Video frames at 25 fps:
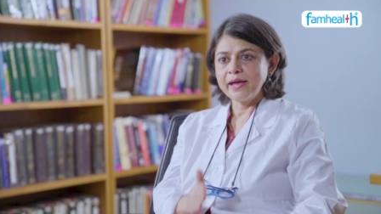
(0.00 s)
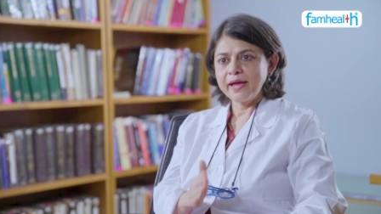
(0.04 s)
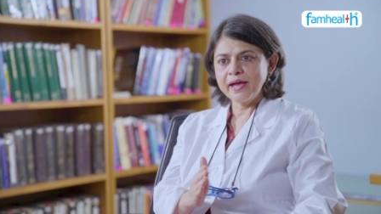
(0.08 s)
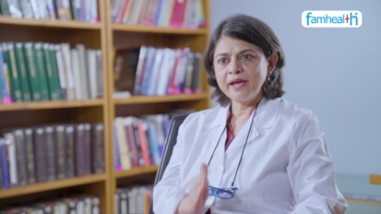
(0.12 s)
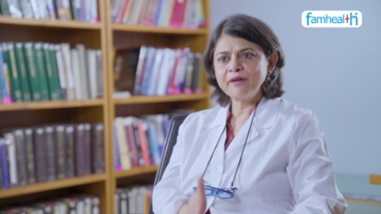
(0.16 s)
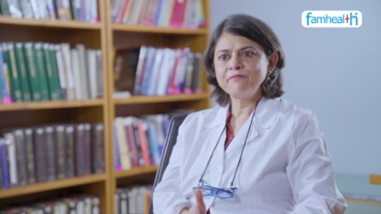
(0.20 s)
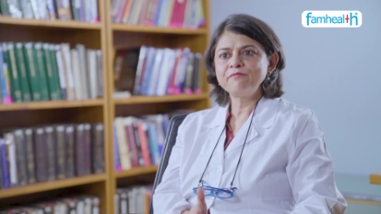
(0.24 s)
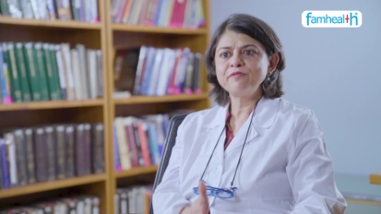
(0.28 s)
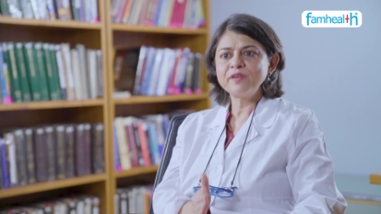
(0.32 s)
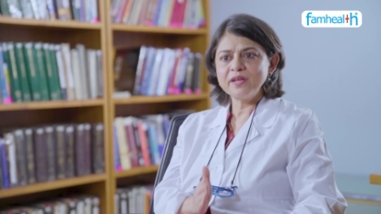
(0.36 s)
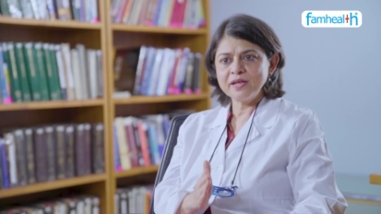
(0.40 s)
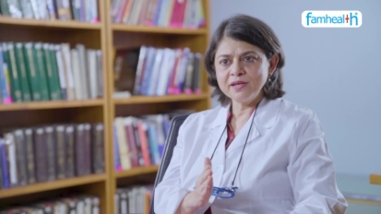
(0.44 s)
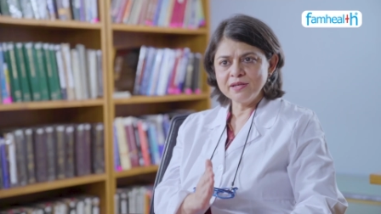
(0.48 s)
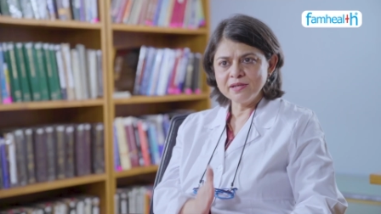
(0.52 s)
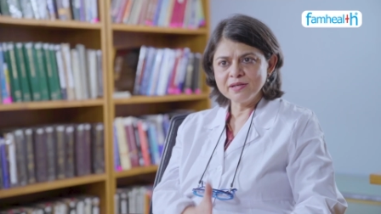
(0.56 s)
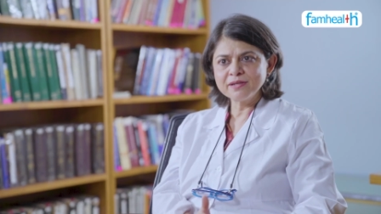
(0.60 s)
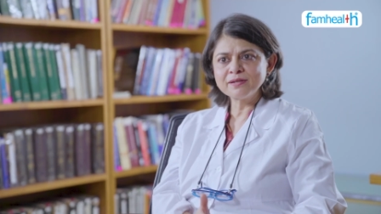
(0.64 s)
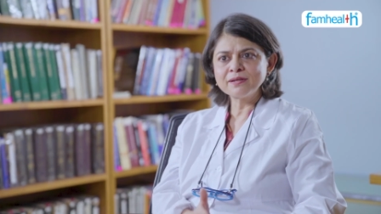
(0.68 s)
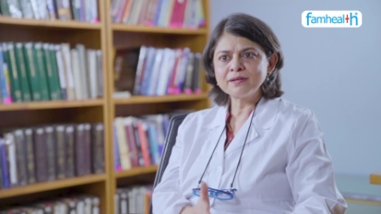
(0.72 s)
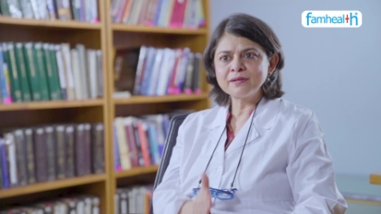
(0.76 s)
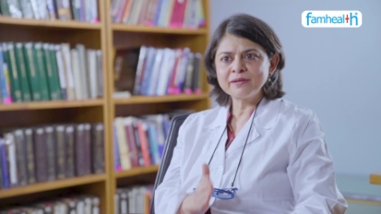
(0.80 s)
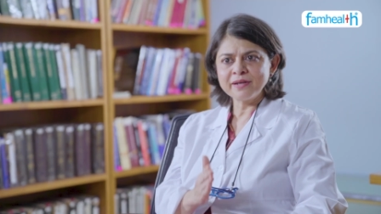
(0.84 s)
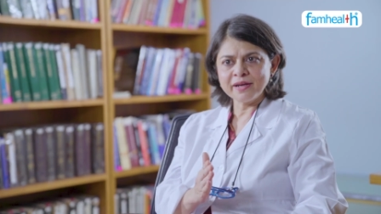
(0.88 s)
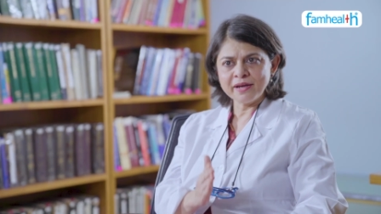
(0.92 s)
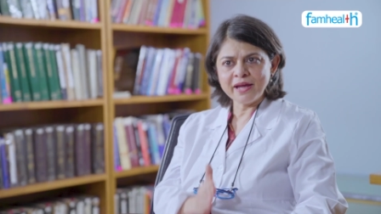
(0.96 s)
every
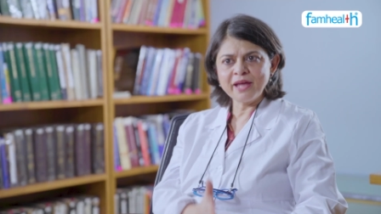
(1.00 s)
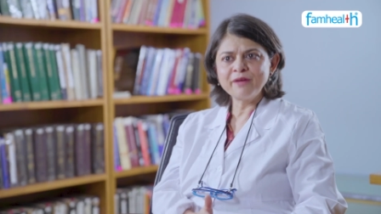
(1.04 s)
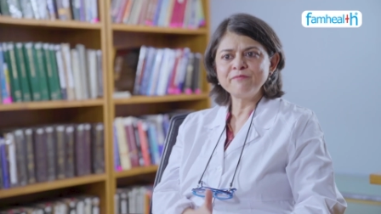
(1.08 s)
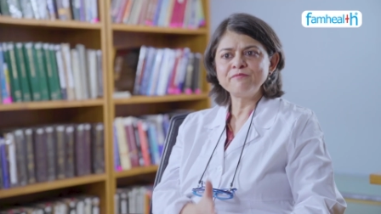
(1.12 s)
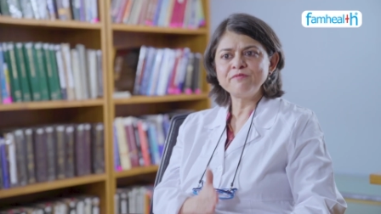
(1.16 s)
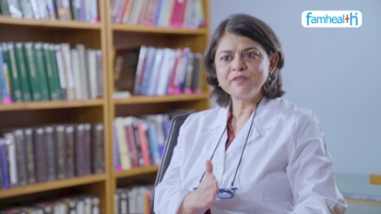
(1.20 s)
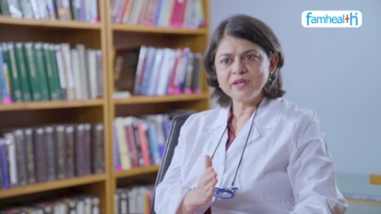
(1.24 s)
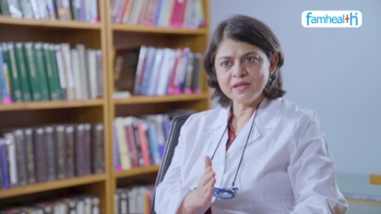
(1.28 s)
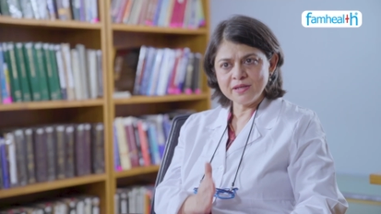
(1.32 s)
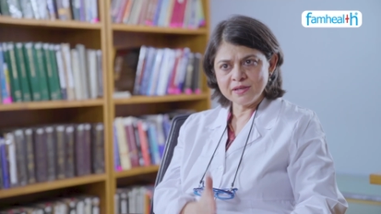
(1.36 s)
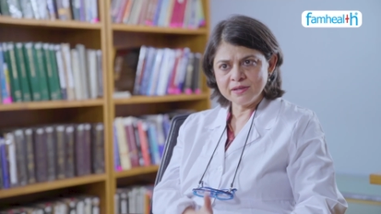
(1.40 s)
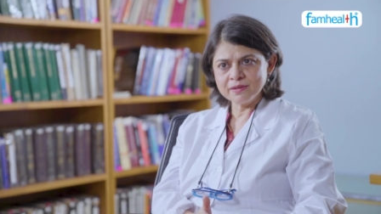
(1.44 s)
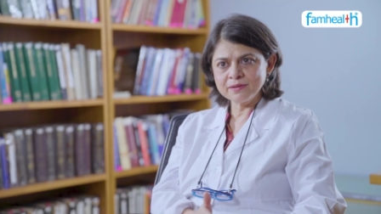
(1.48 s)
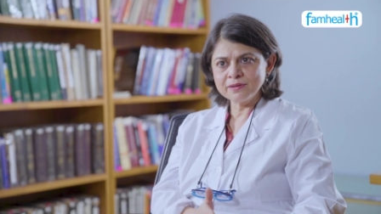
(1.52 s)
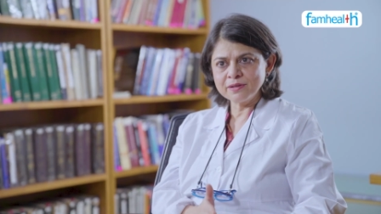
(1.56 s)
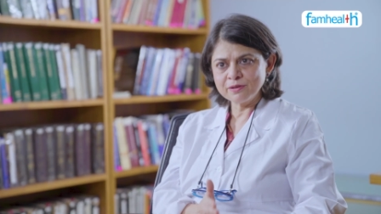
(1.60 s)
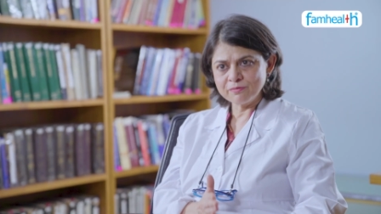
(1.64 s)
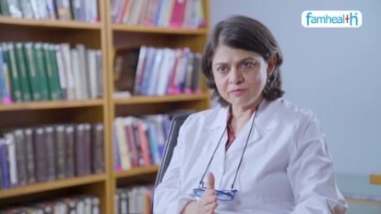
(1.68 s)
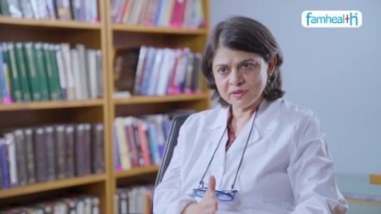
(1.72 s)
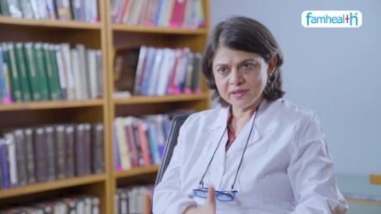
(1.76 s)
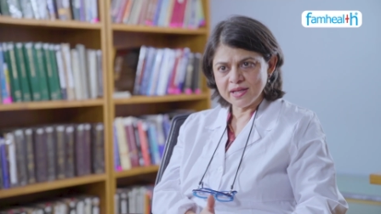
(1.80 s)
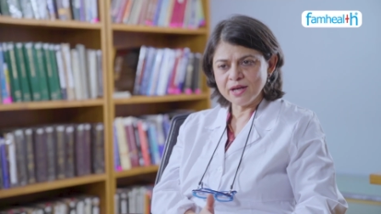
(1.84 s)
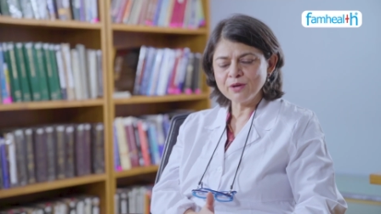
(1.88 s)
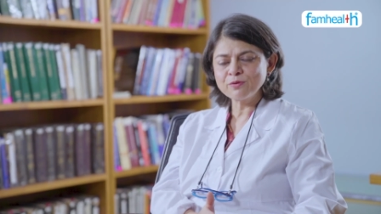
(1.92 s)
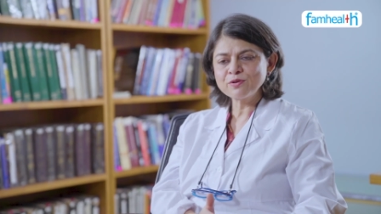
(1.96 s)
year, every
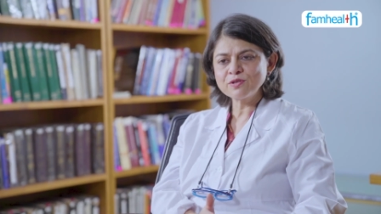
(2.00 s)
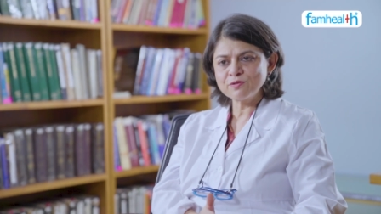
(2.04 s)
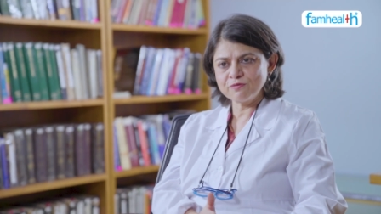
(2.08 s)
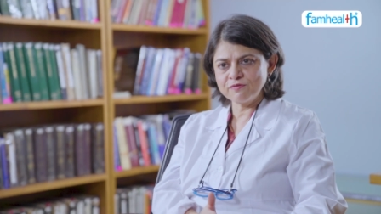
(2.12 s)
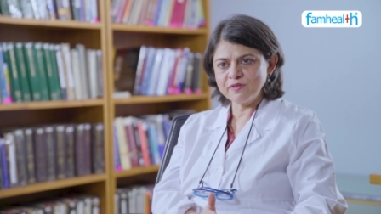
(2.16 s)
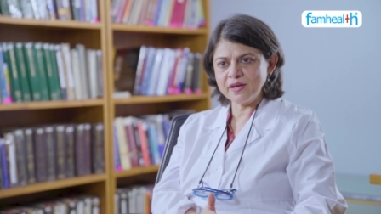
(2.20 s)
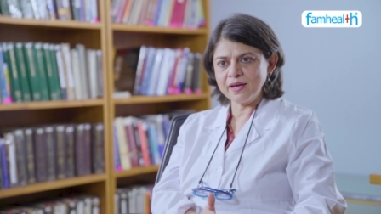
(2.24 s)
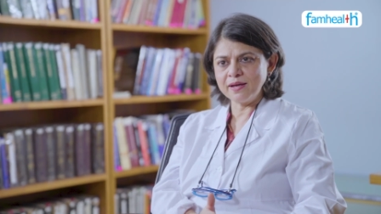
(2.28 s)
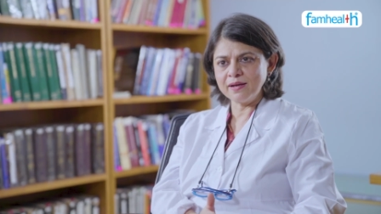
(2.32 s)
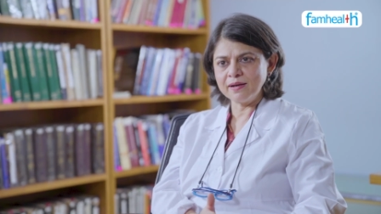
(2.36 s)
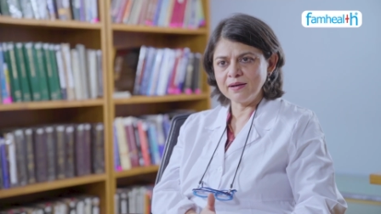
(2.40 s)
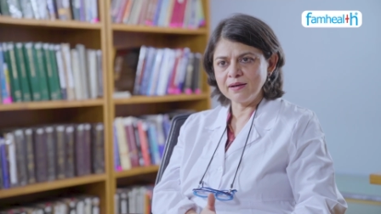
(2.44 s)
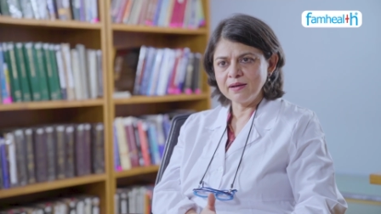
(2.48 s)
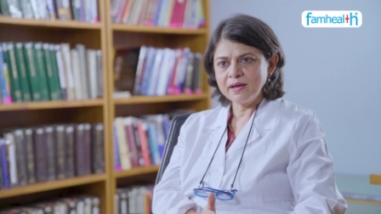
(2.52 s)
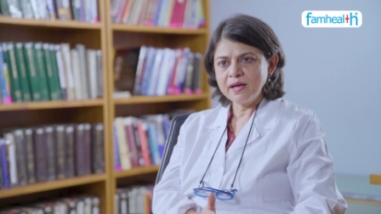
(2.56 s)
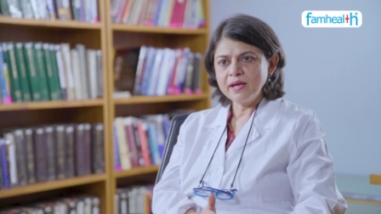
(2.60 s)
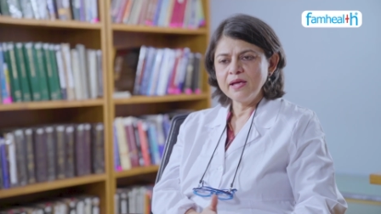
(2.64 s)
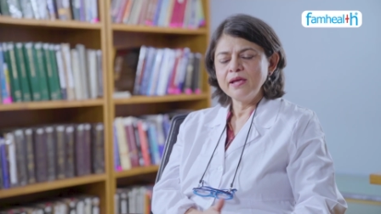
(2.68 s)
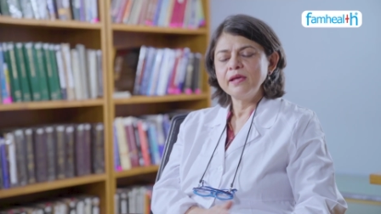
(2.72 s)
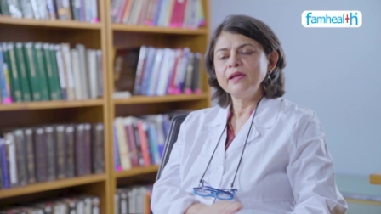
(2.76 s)
year without fail,